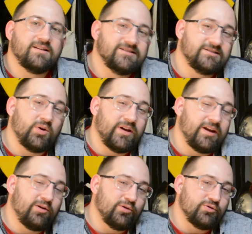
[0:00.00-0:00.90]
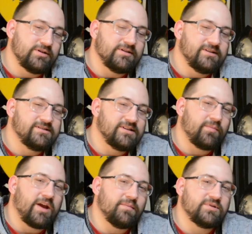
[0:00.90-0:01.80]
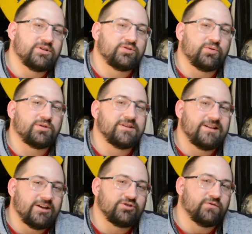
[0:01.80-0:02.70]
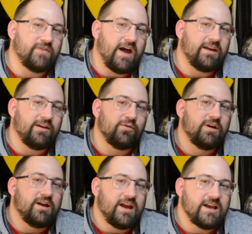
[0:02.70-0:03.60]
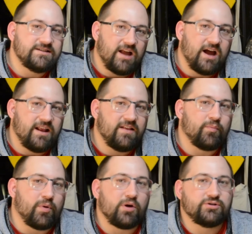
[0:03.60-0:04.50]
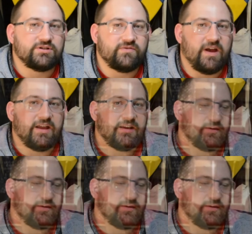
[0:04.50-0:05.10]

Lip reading: So in conclusion, sometimes the sword's initial value is not in the purchased value.